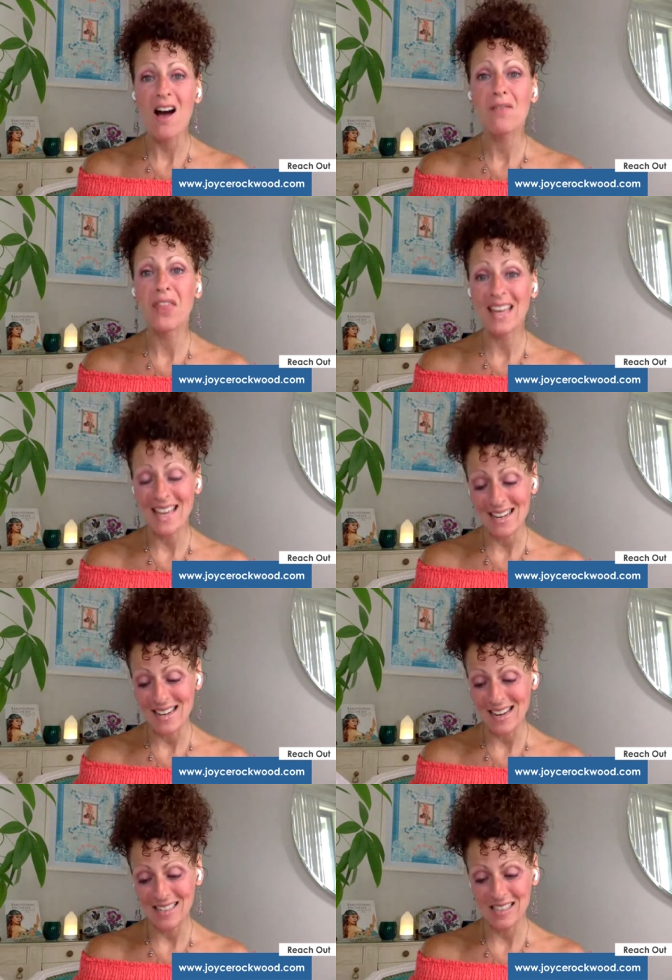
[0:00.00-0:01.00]
of the
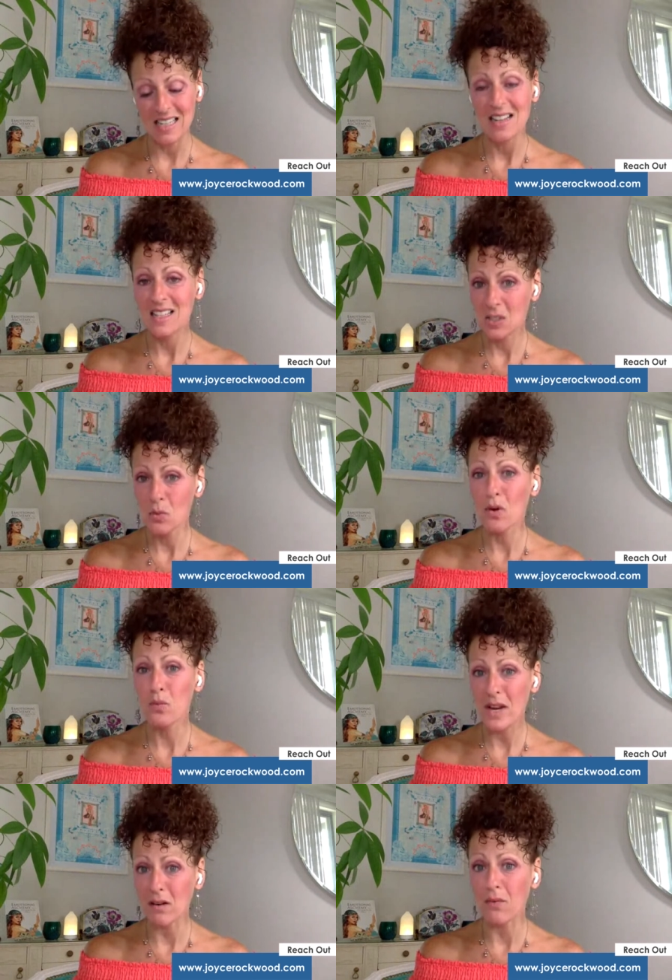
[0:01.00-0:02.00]
kidneys. This is where
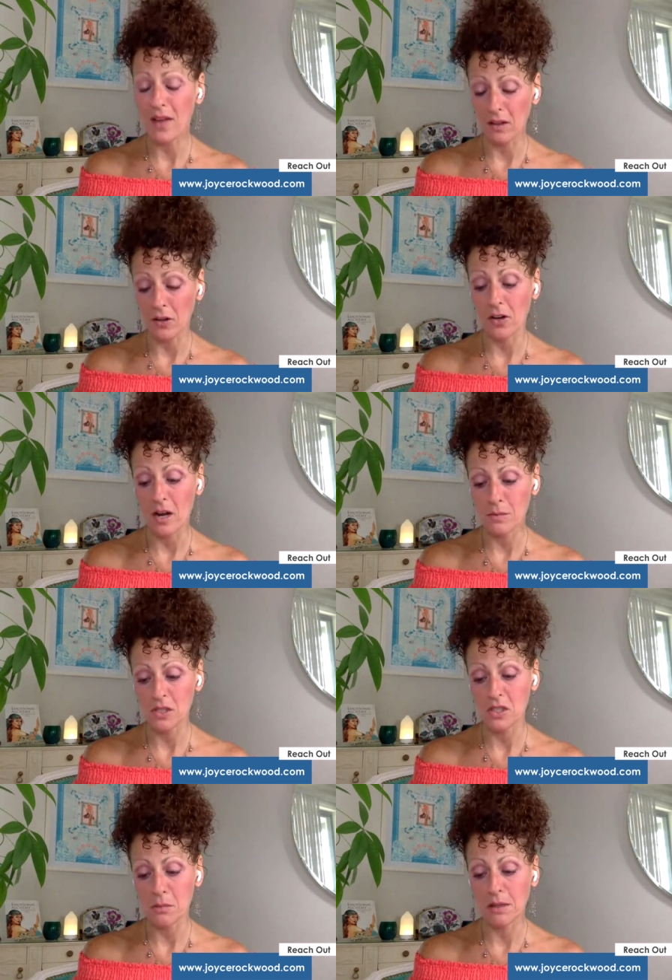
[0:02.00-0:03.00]
renal failure comes
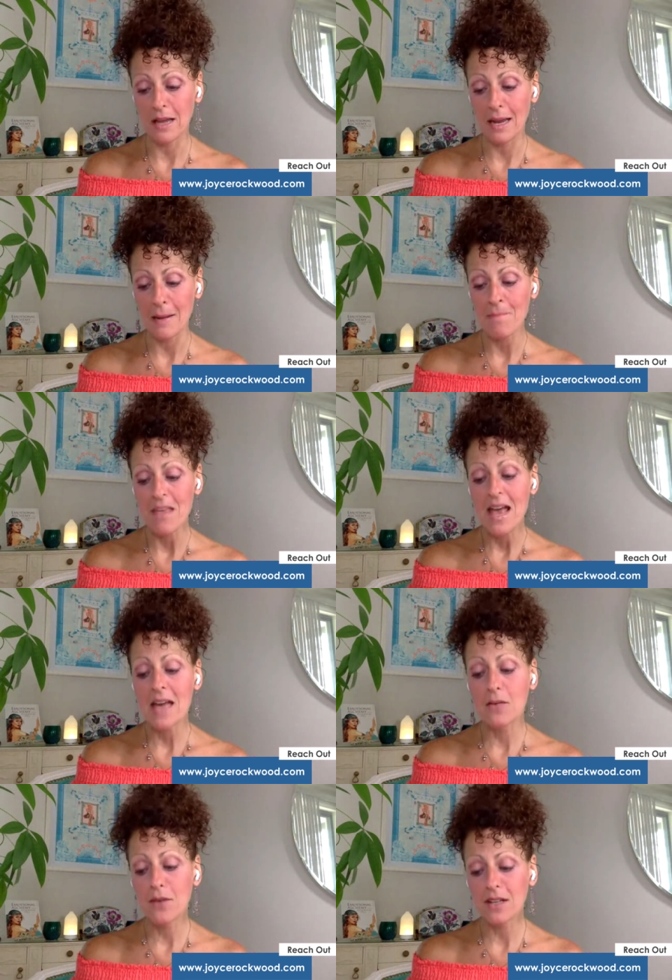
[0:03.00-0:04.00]
into play. It
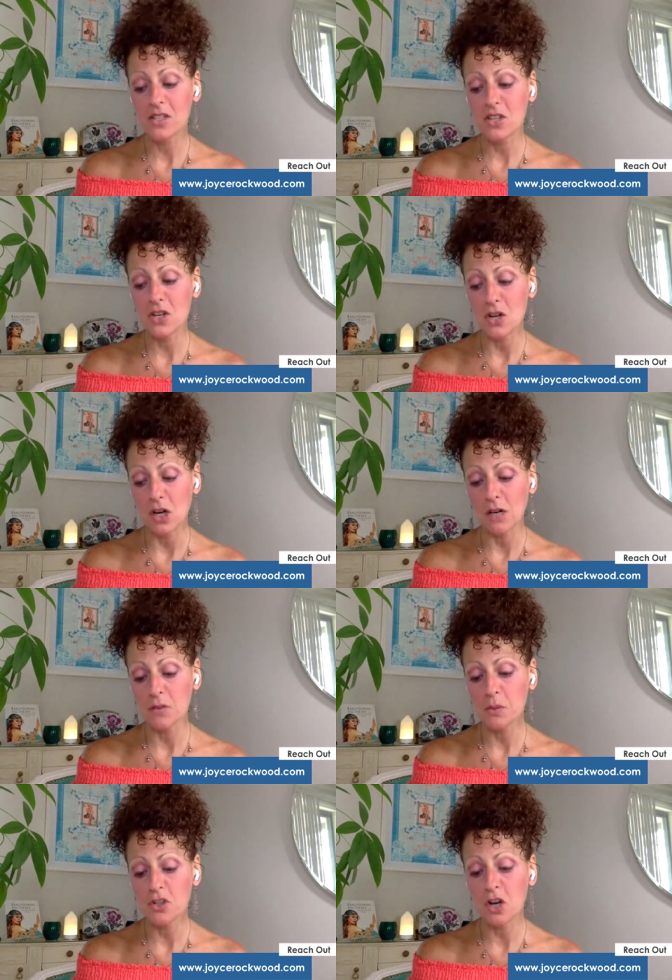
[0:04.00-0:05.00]
affects the
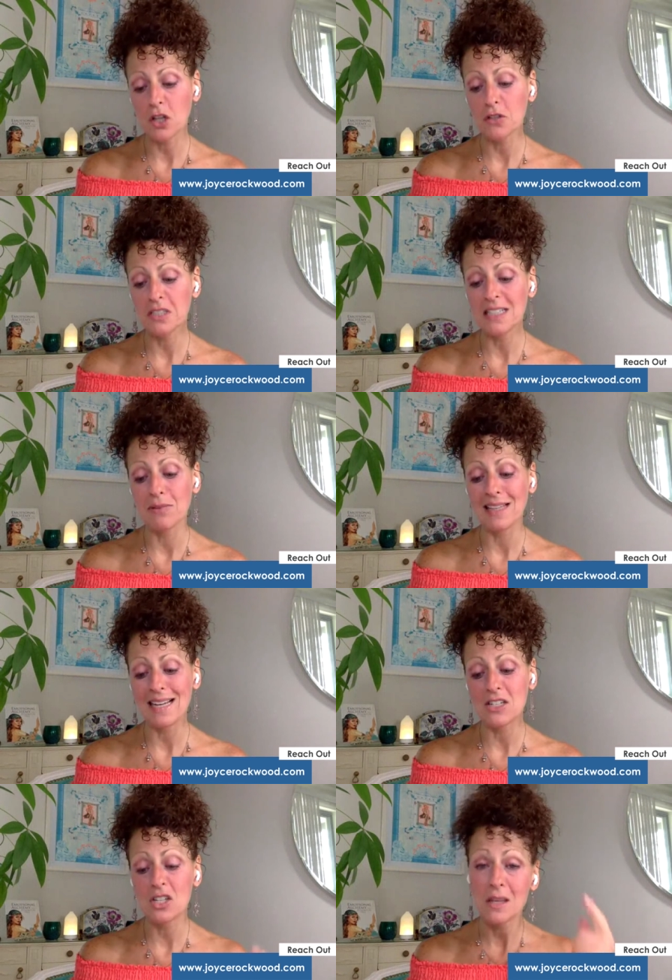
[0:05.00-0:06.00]
nerves, which are closely
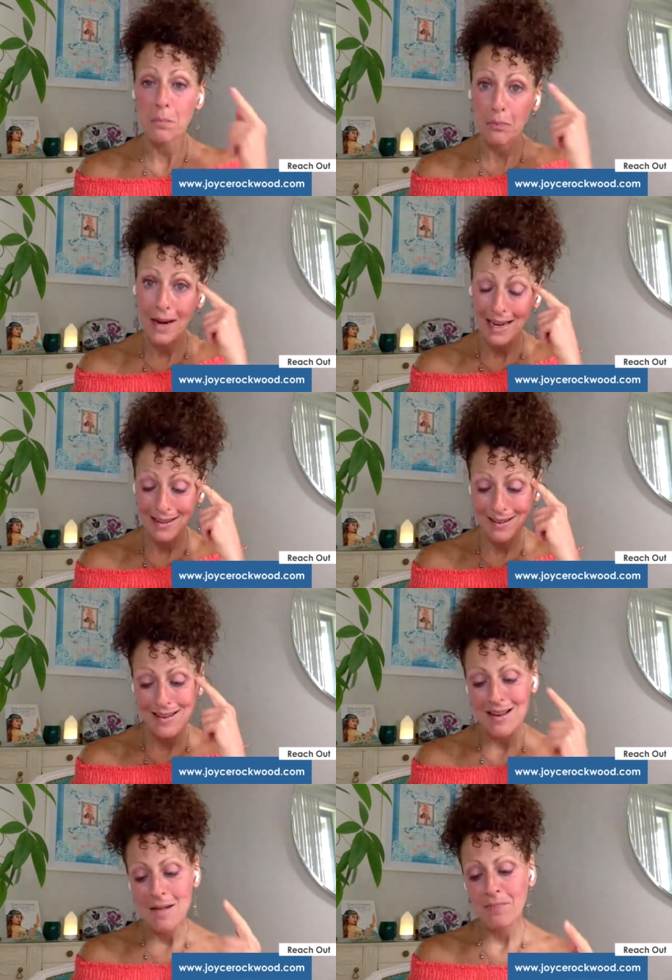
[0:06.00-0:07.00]
related to the brain,
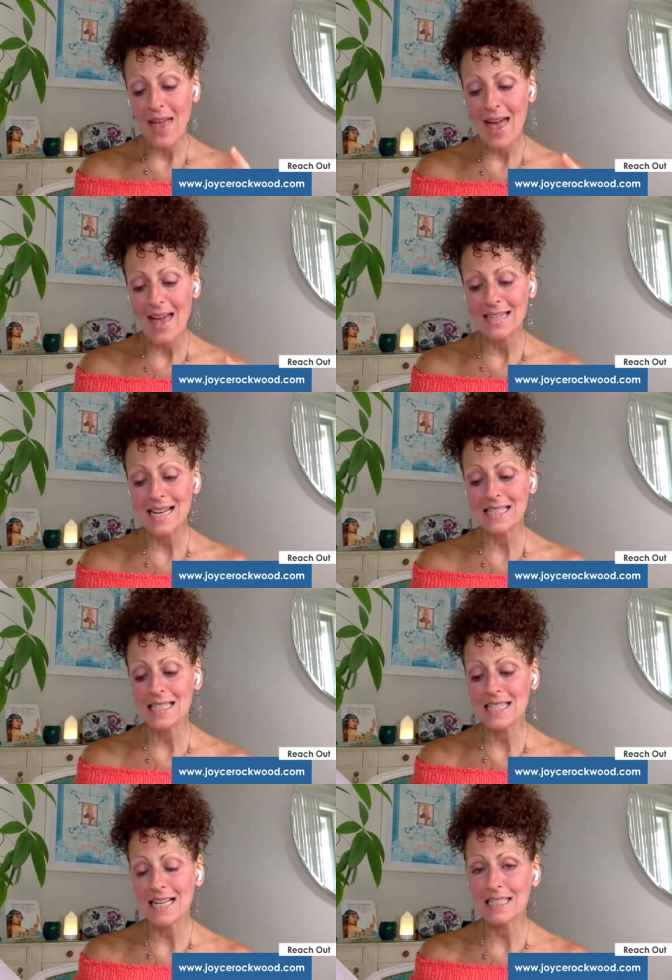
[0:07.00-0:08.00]
and has
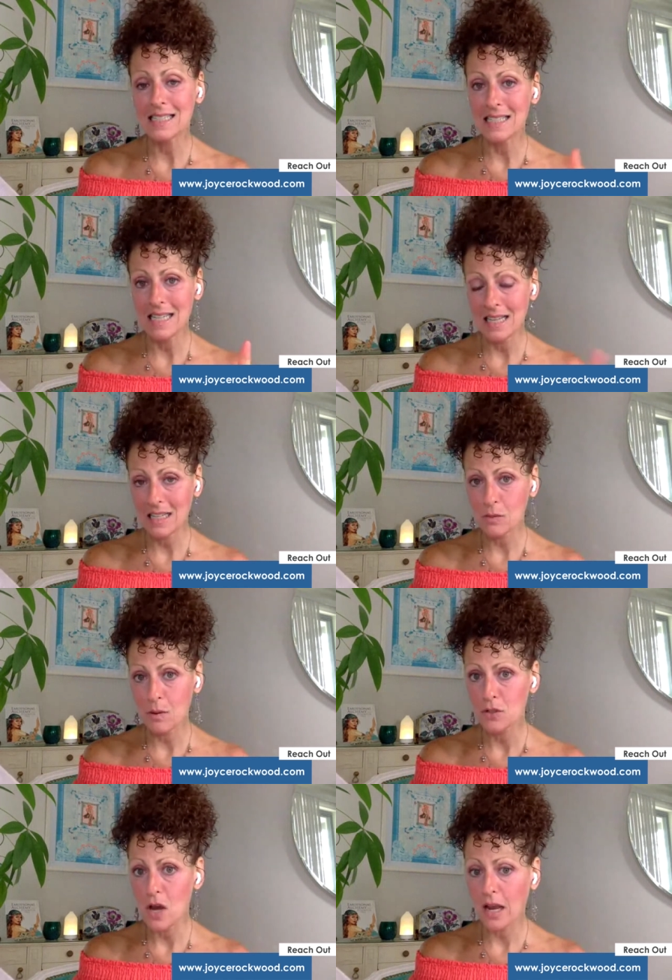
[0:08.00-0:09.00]
the tendency, that's why
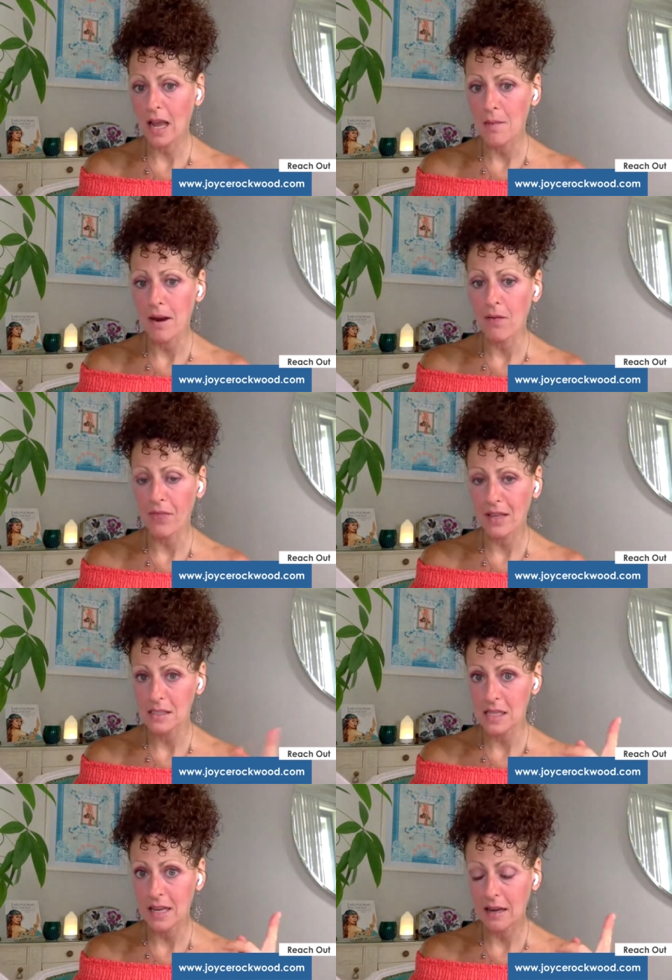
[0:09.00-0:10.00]
we're talking about
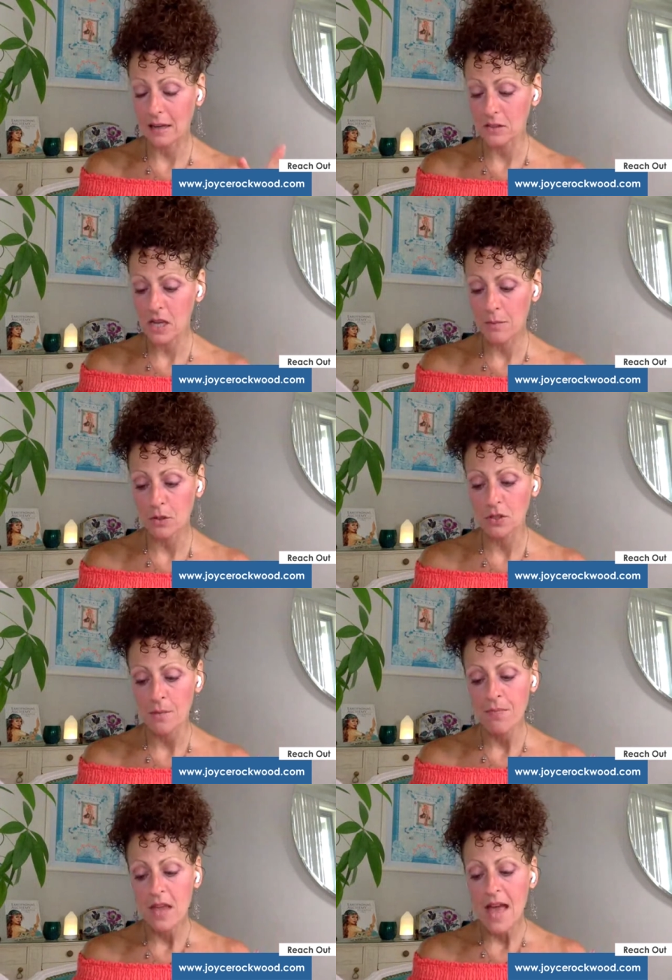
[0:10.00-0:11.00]
things like
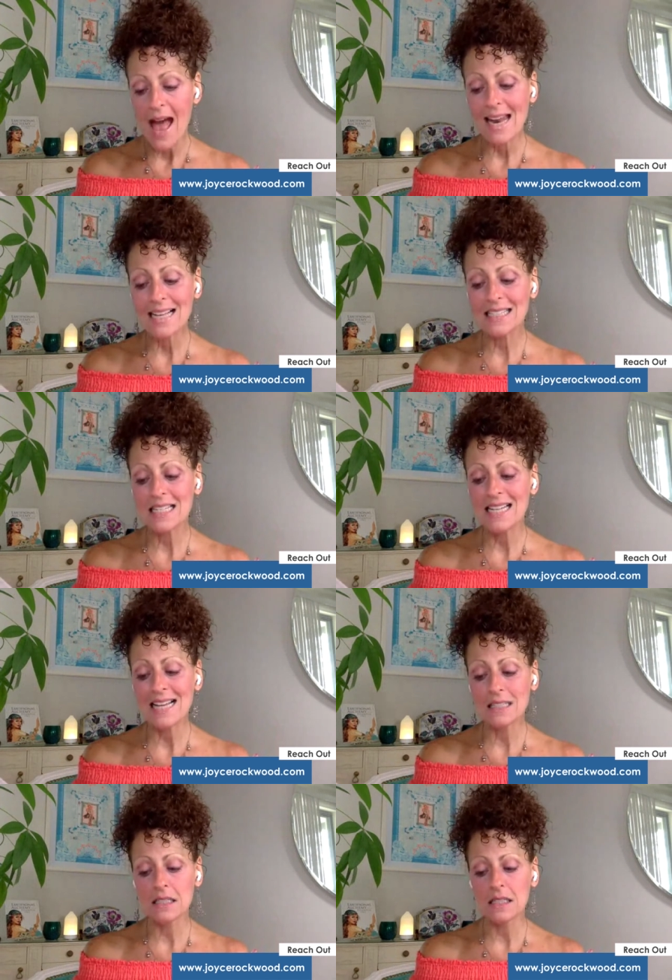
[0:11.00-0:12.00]
Alzheimer's, and has the
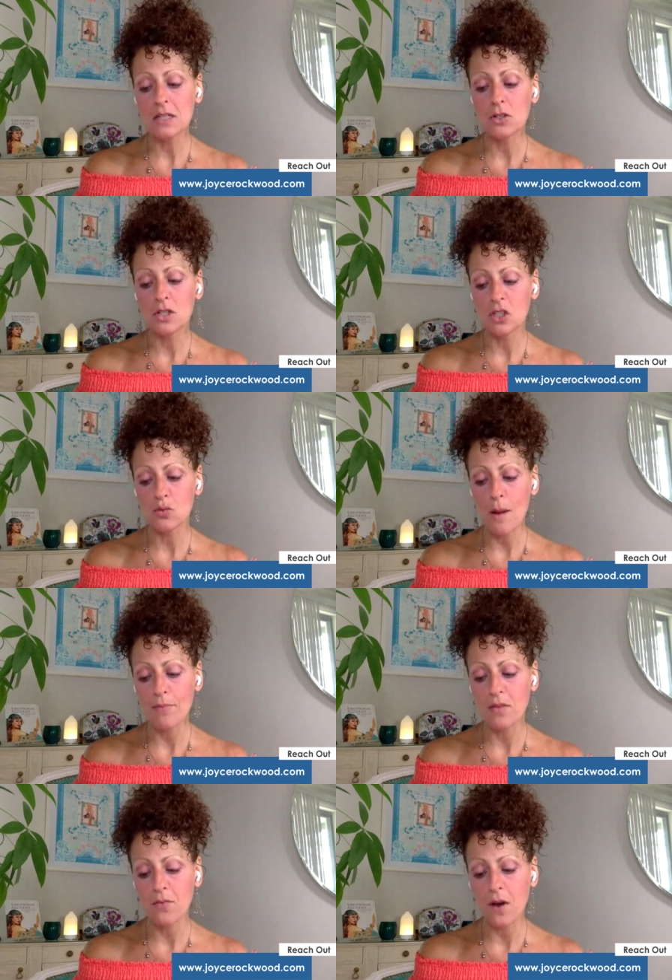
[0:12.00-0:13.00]
tendency to
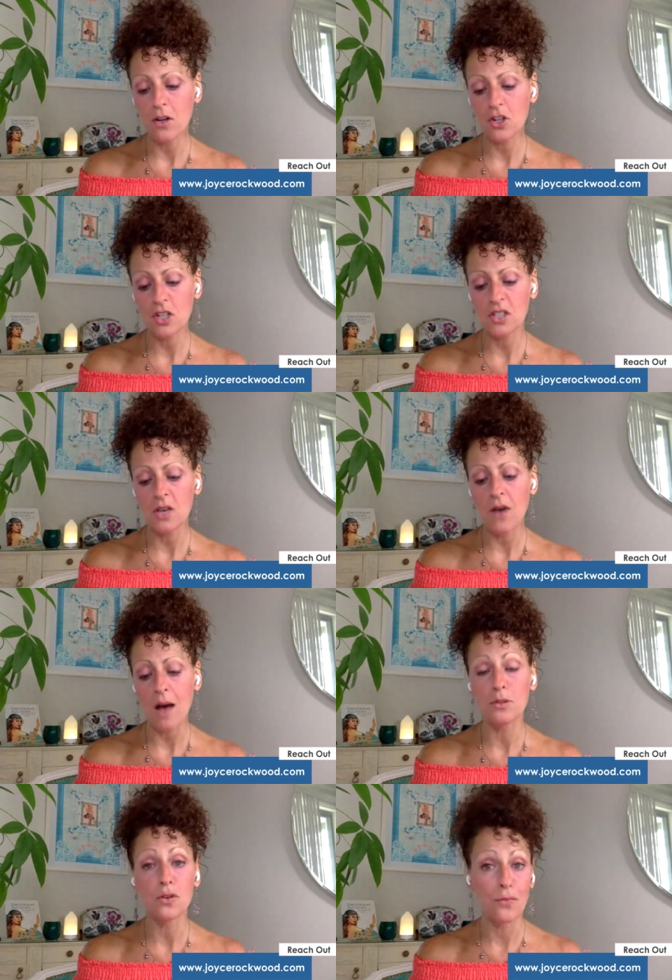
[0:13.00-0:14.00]
disrupt the functions of
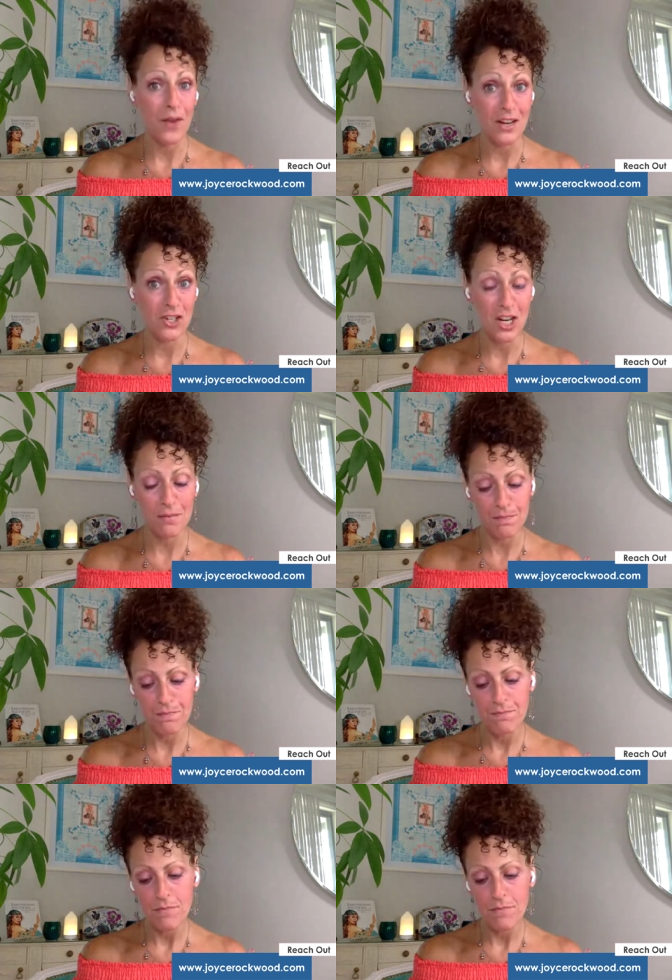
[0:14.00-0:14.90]
observation,